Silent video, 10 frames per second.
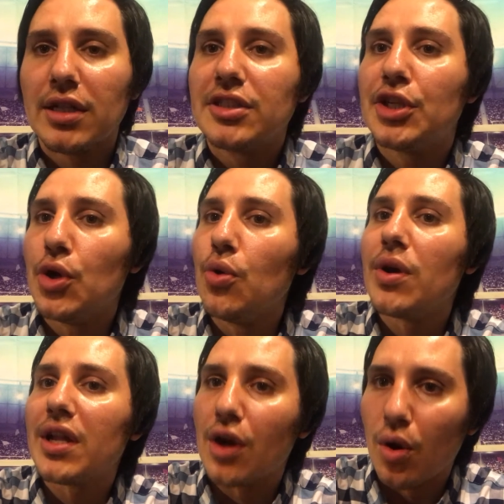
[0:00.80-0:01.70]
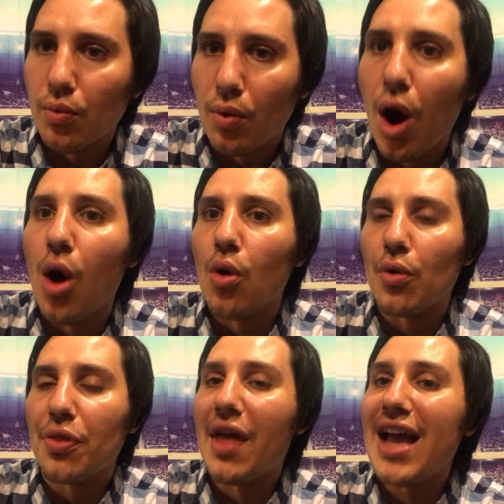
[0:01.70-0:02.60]
Two in a row.
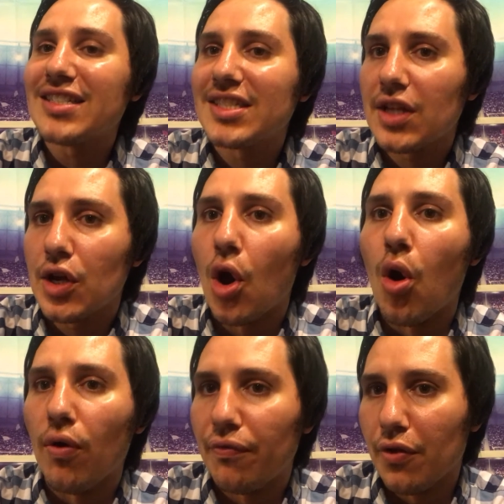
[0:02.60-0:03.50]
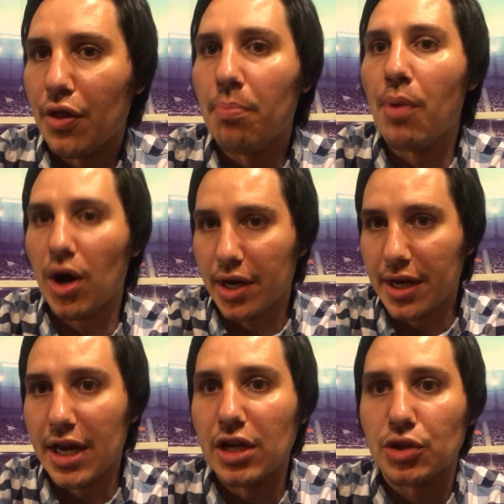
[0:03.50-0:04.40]
That's the goal for the
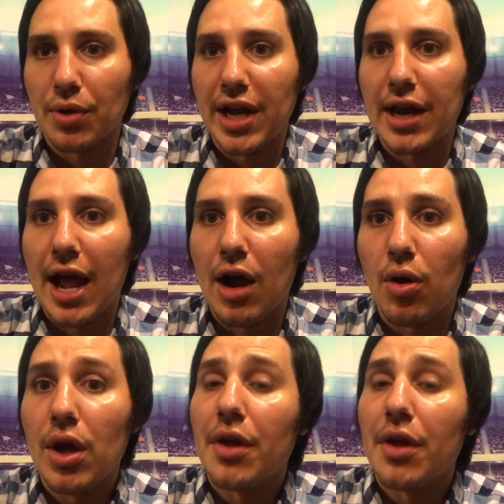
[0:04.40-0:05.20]
Buccaneers right now.